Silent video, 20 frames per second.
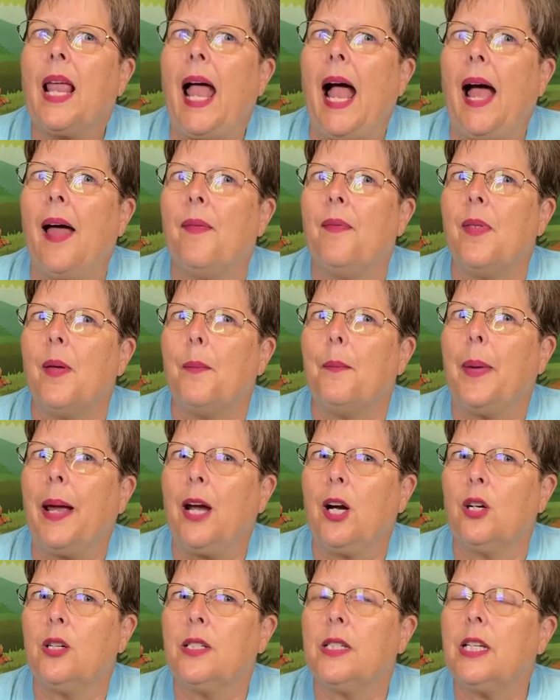and the
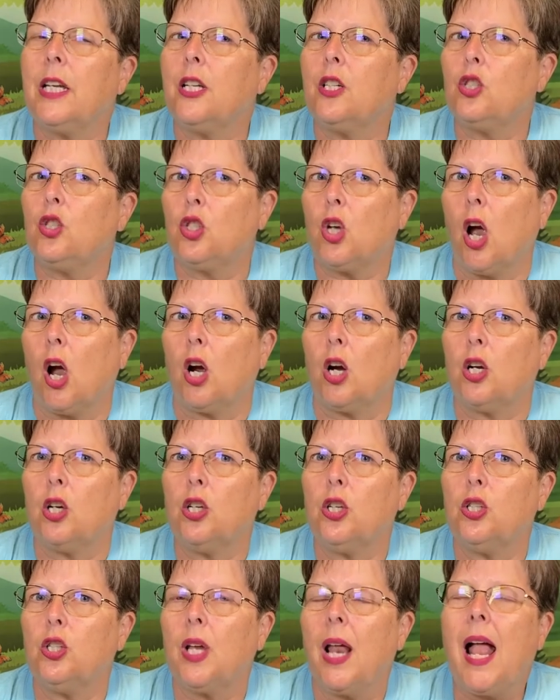parents get
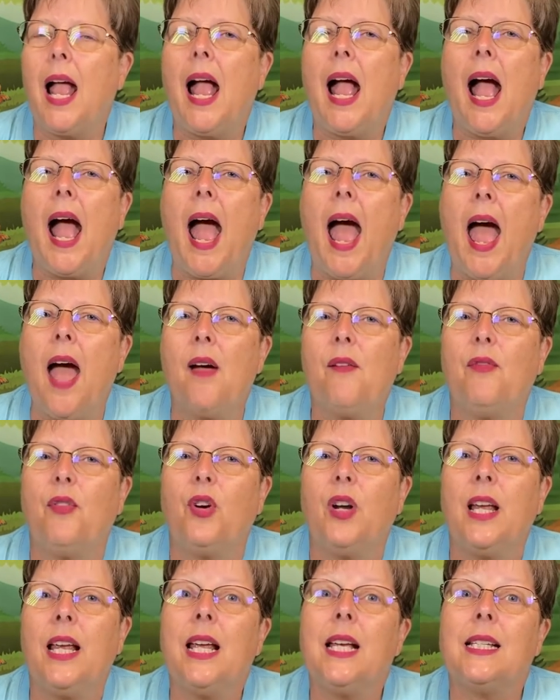charged
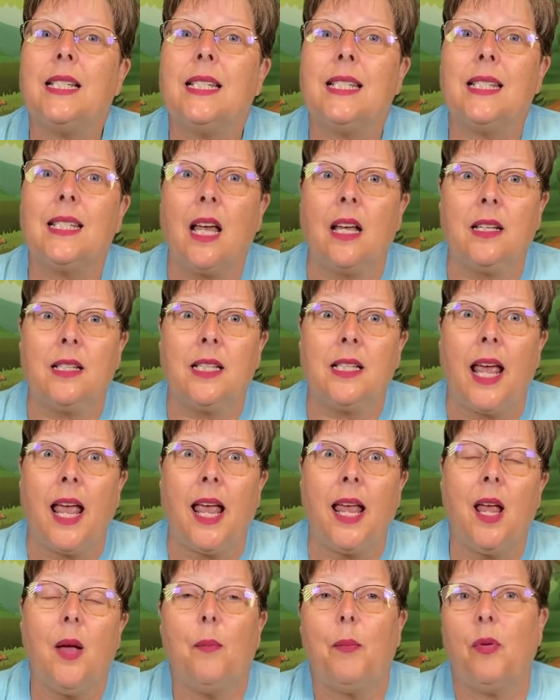every
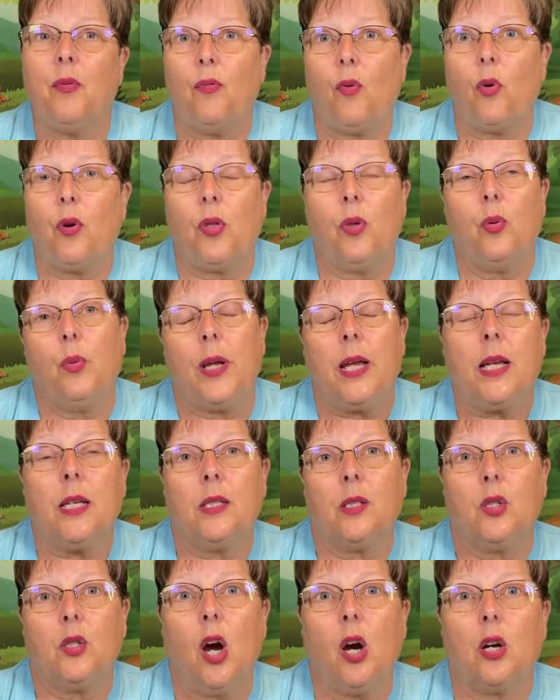Sunday before the week
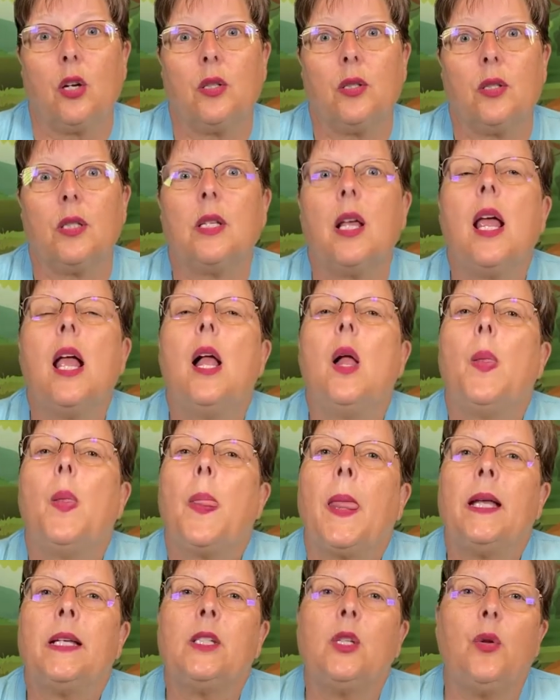starts.
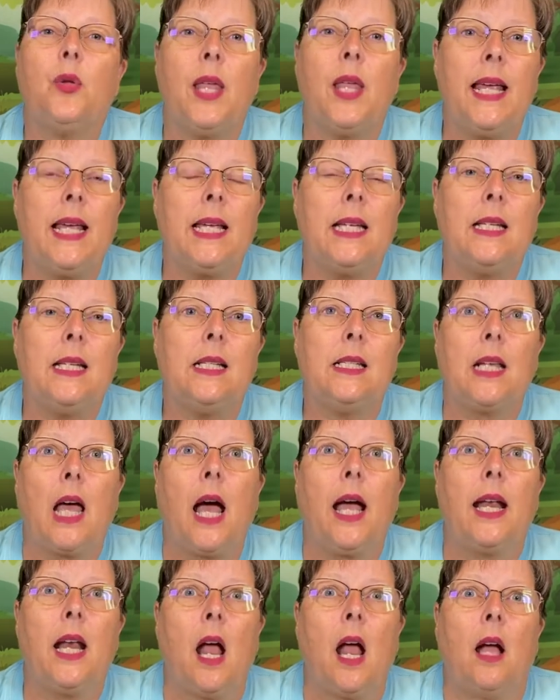So they can
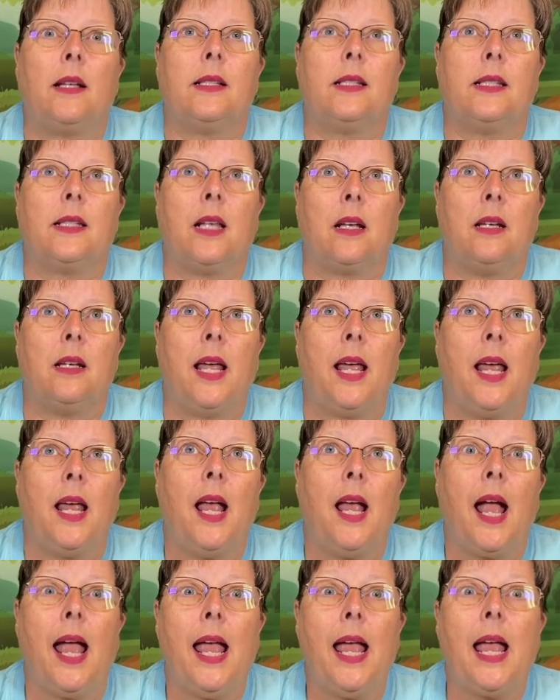decide on Sunday,
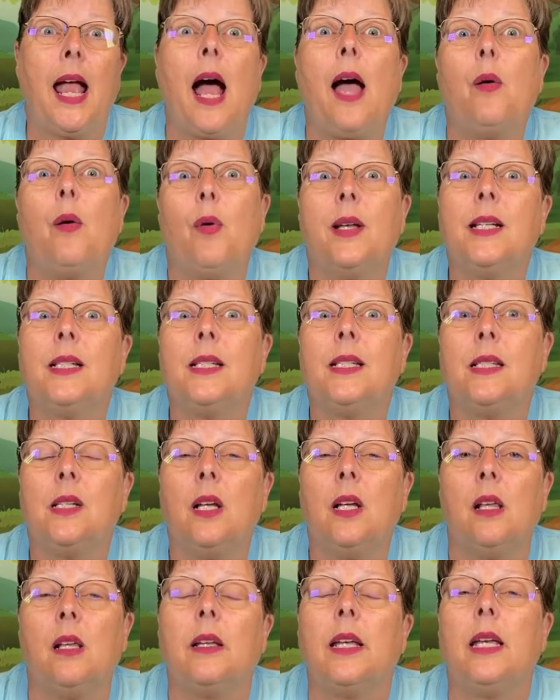hey, I want to
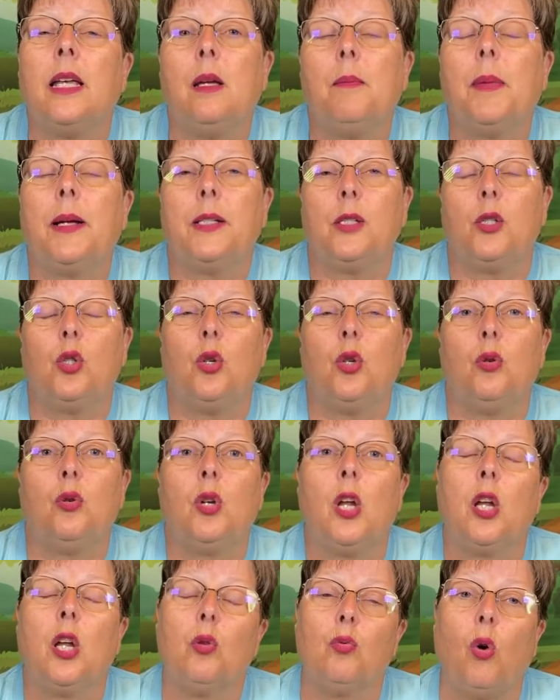still keep my student
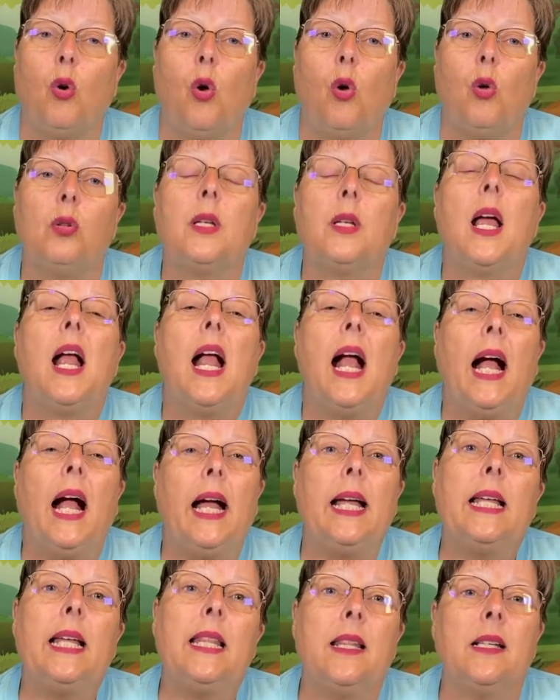enrolled
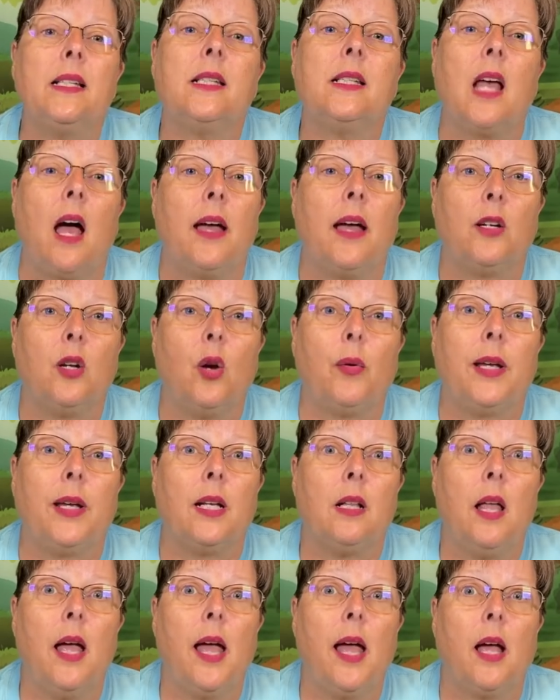in this ongoing
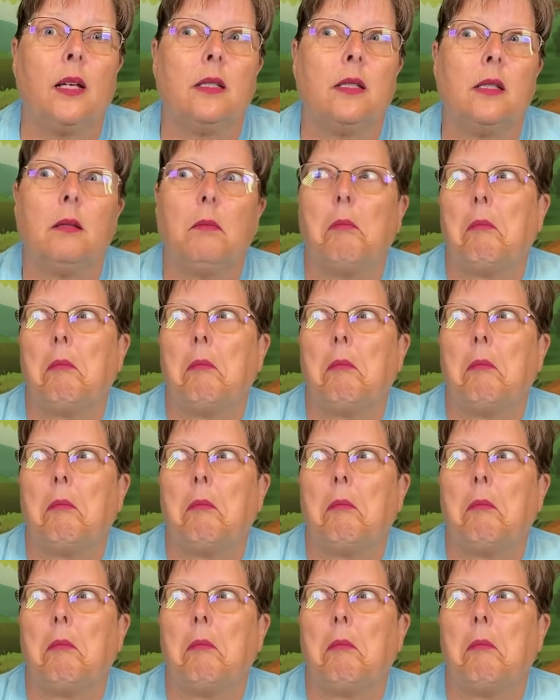class.